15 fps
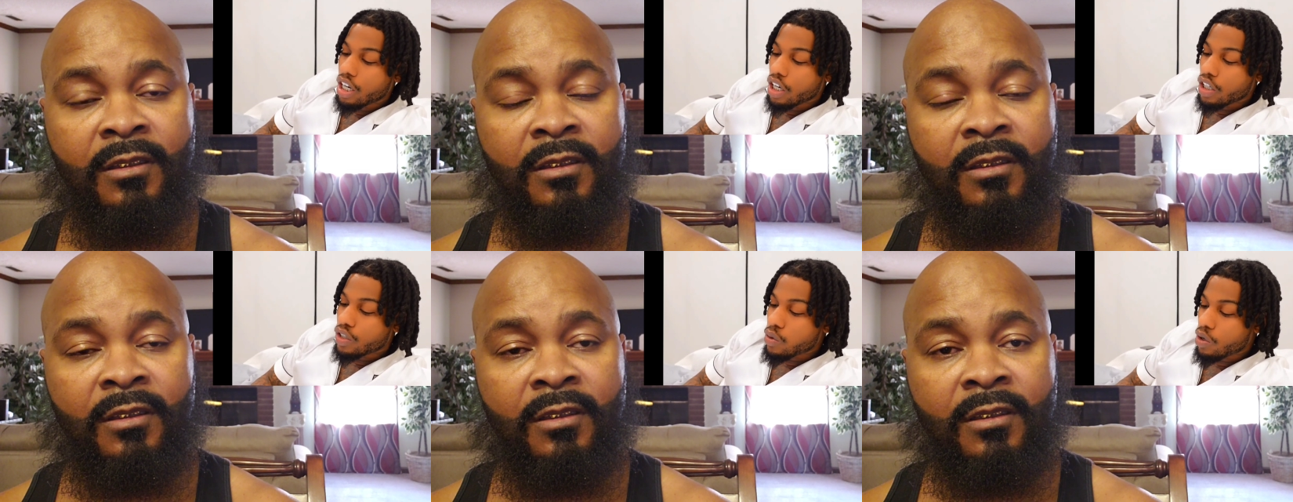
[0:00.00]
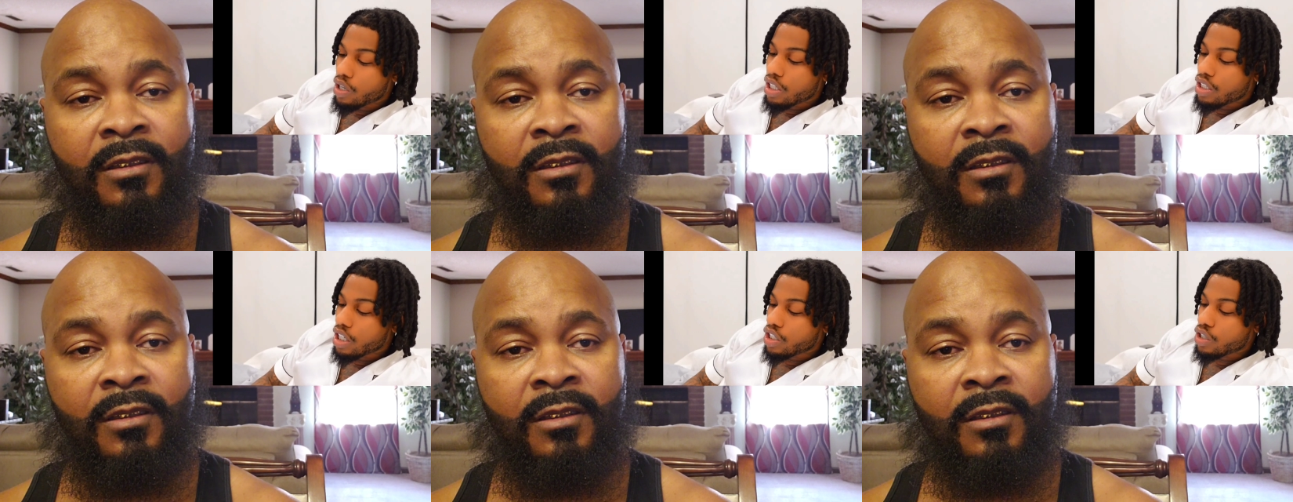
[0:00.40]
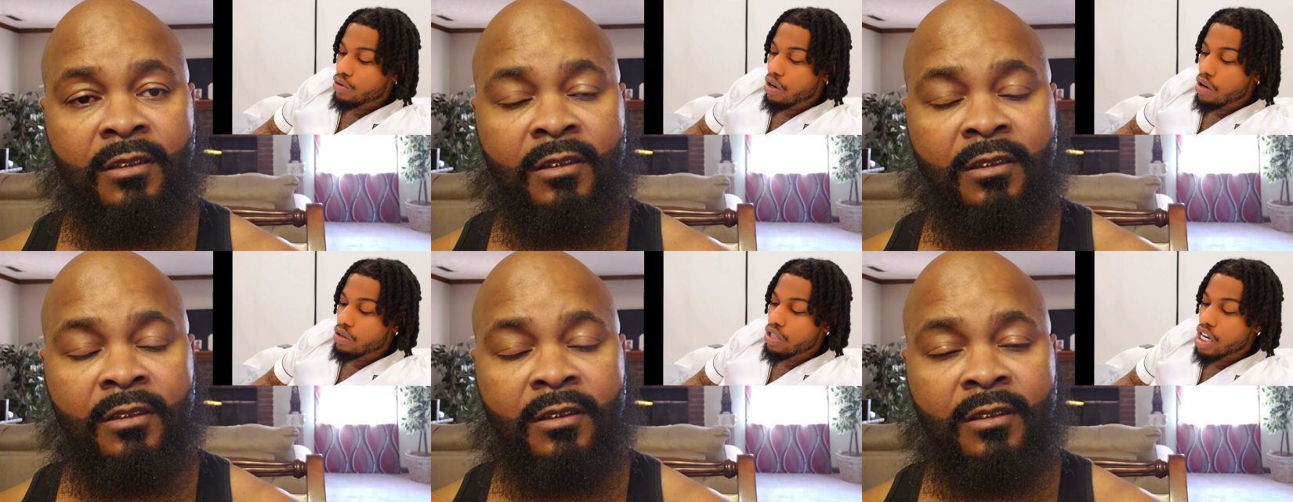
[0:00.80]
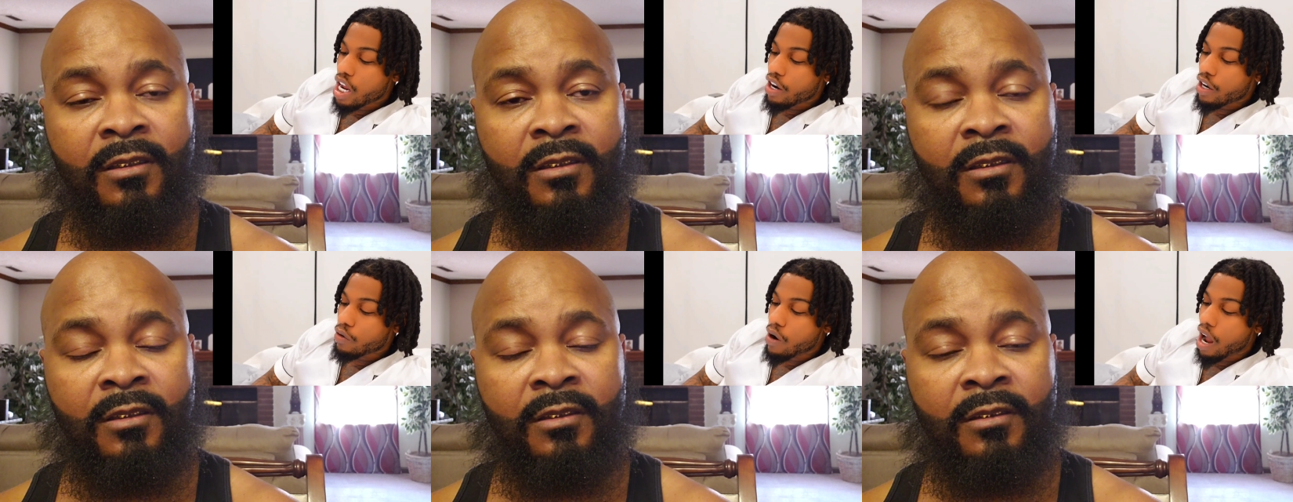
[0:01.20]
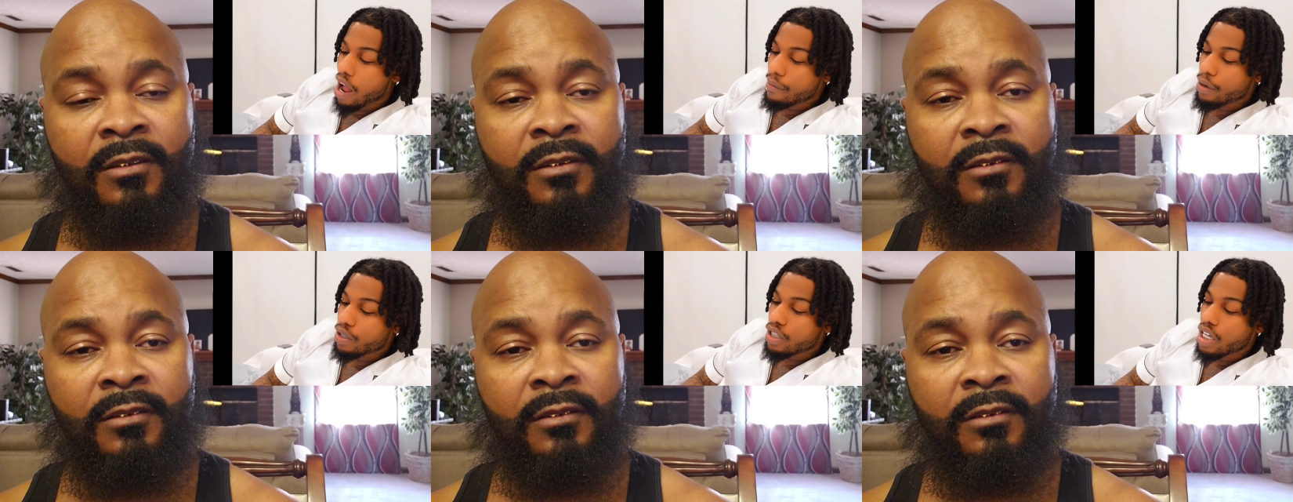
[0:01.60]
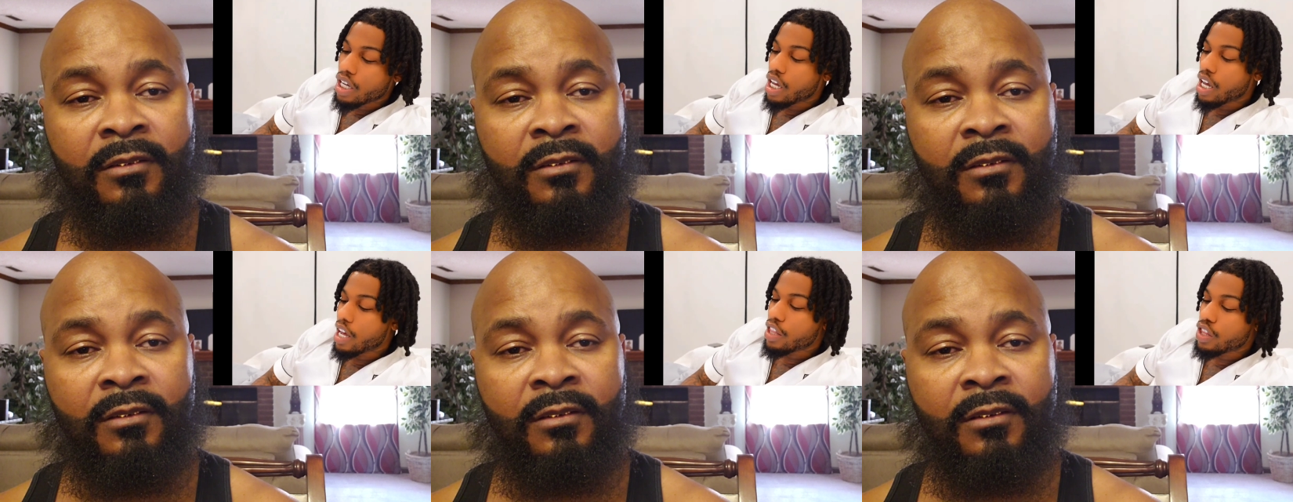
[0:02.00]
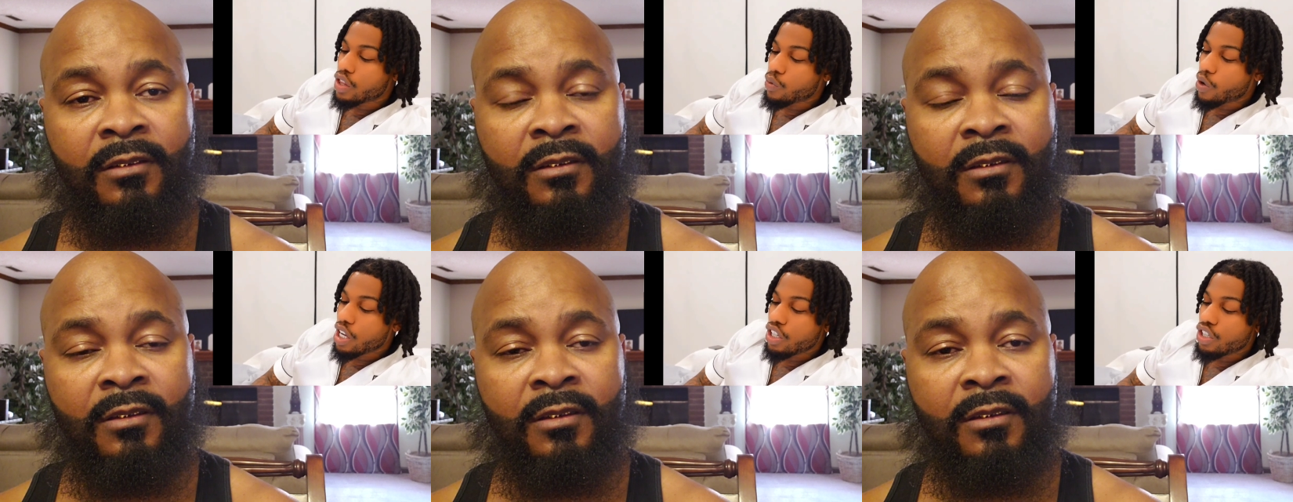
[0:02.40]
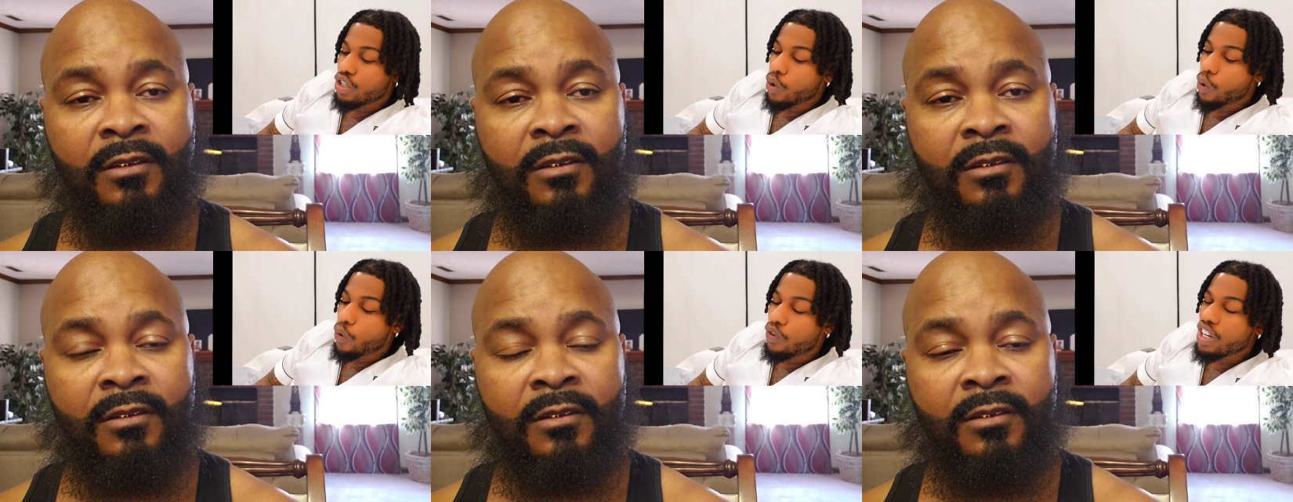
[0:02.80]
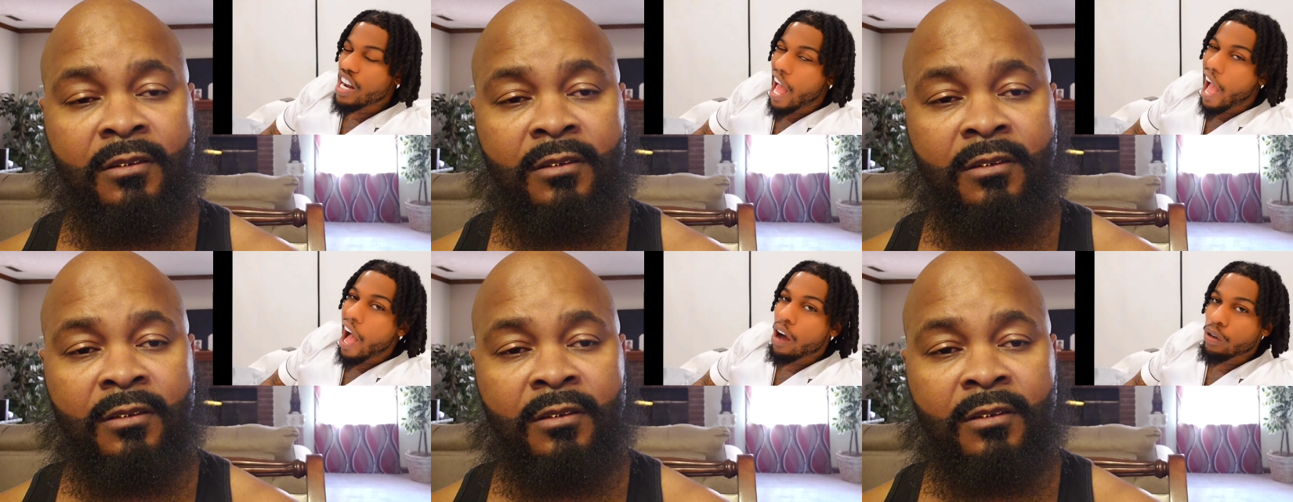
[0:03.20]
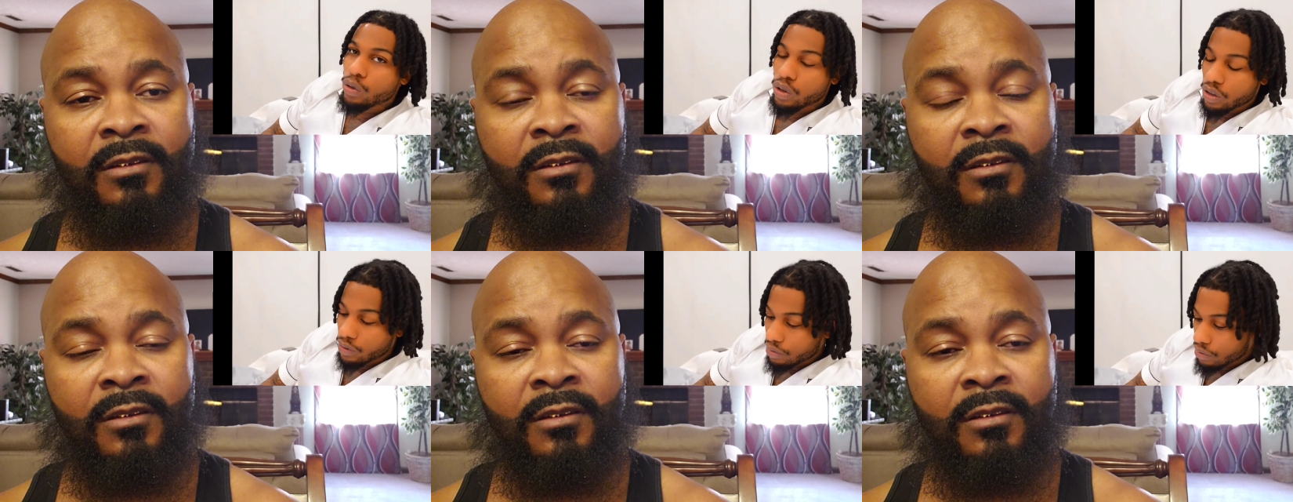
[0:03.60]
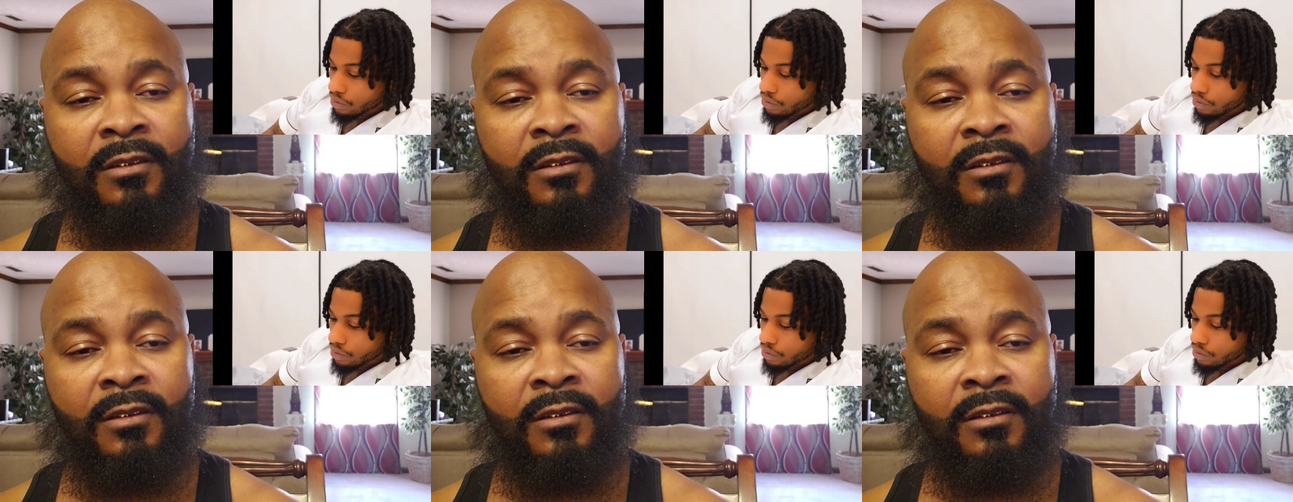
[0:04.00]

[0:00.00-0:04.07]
Speaker 1: a 26-year-old Derek Roberts, and three juveniles.